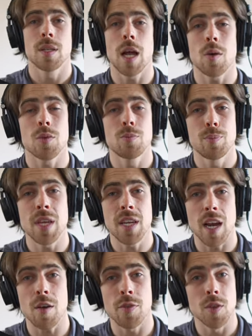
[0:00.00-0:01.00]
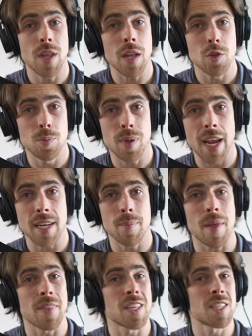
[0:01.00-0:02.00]
Now be careful not to play
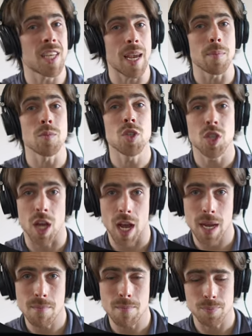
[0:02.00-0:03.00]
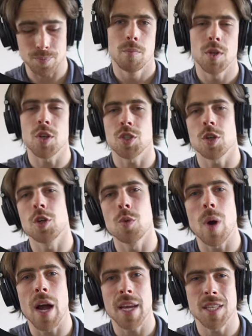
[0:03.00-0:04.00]
them at the same time because
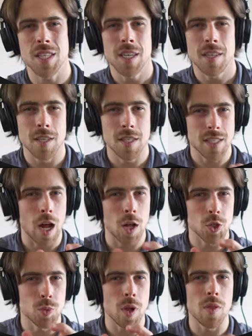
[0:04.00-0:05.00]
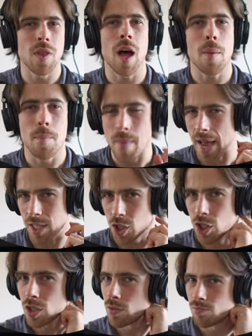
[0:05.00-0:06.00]
otherwise the sounds will not
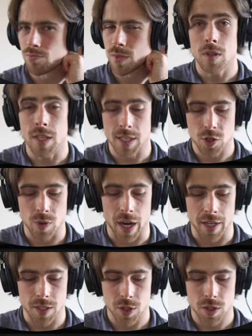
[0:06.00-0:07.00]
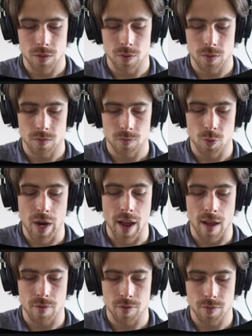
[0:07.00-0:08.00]
match let's try this. We
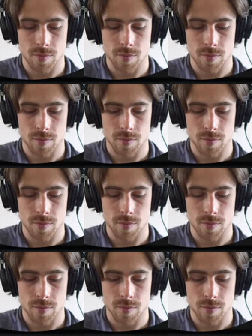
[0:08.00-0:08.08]
have.